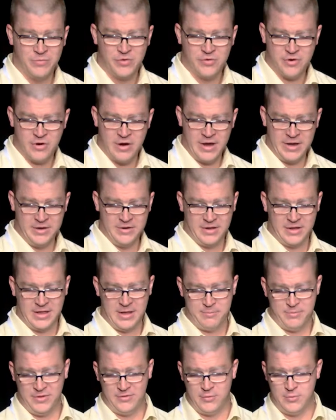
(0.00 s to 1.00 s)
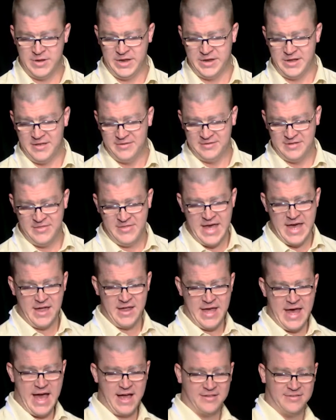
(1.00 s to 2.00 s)
trying to get between us and that
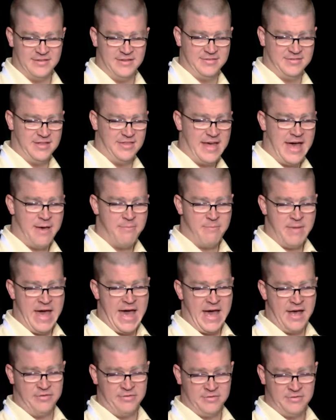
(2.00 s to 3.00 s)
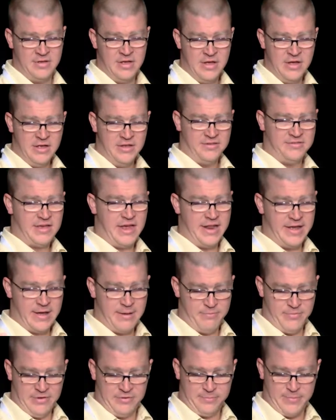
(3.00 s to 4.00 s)
access to that mass, setting
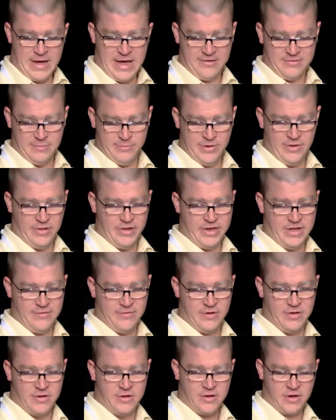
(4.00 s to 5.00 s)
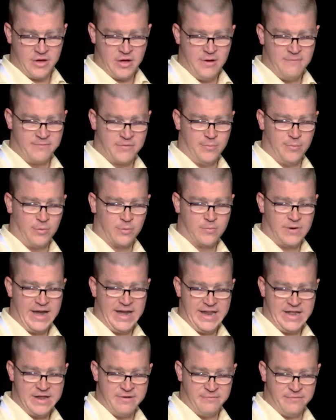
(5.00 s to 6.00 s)
up this possibility of a comfortable
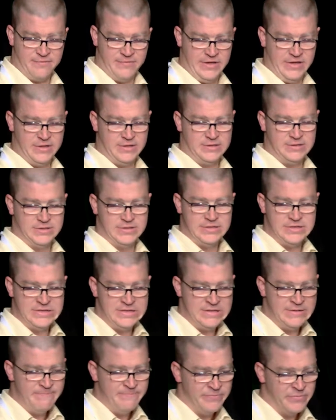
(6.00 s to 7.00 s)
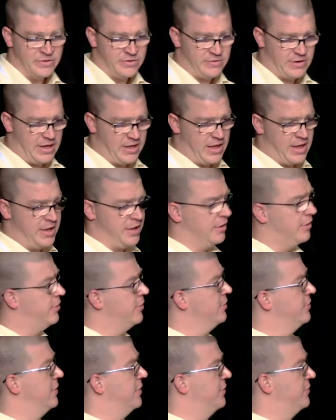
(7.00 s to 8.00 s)
radiant field. So I
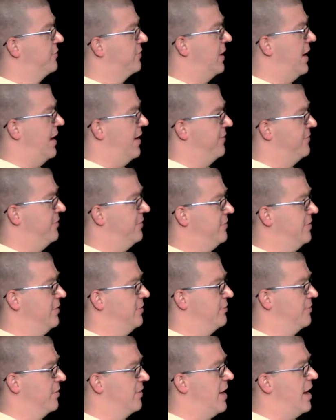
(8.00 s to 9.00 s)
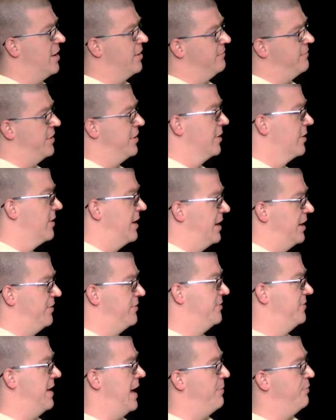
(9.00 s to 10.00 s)
include those slides to see there's a lot of integrated
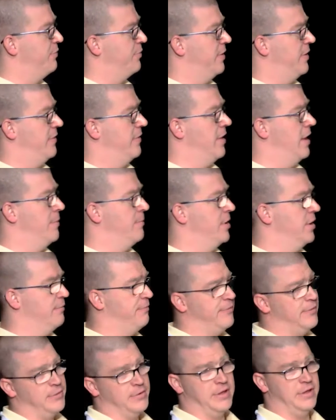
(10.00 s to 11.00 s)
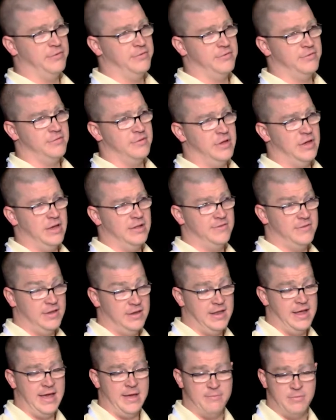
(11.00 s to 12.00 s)
steps that I'm going to focus
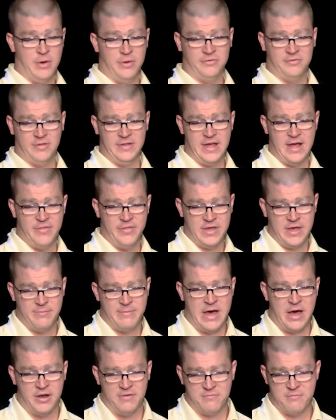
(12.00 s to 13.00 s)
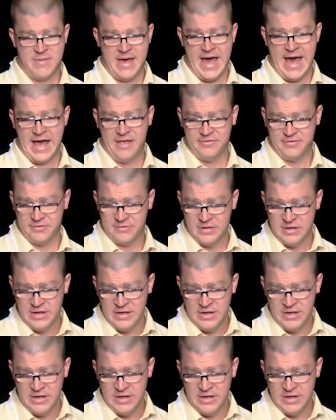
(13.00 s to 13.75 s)
today mostly on the amount of mass.